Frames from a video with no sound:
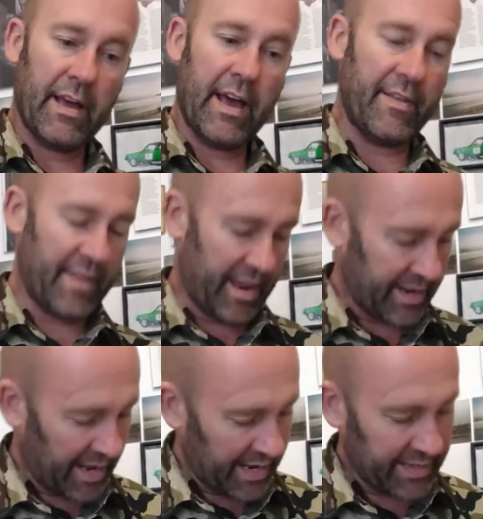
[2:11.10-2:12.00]
and then
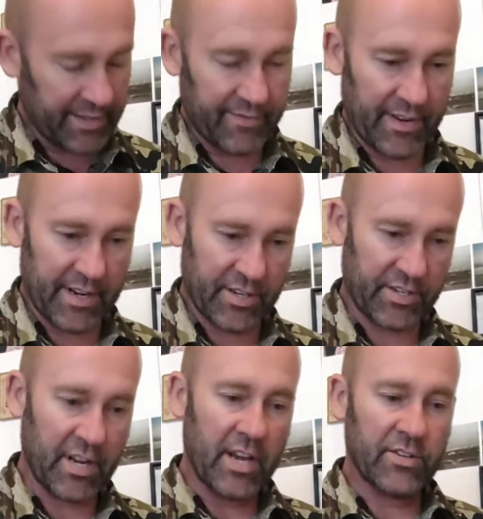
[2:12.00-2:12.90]
E to finish.
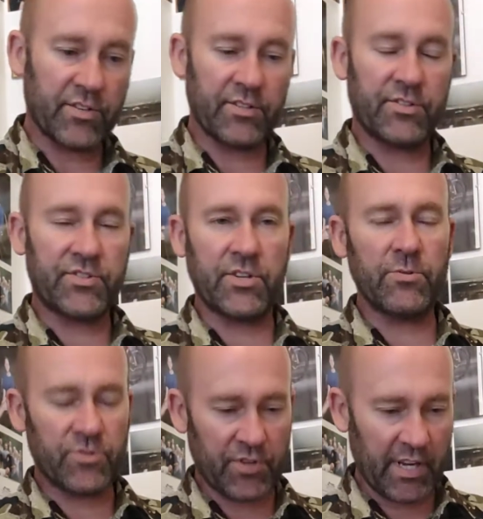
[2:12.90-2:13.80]
So there's
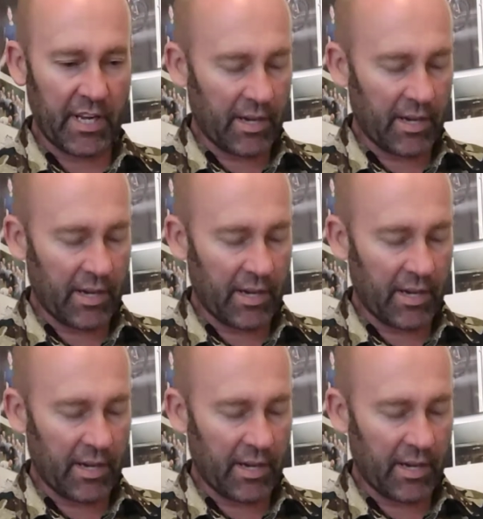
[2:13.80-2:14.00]
2 tricky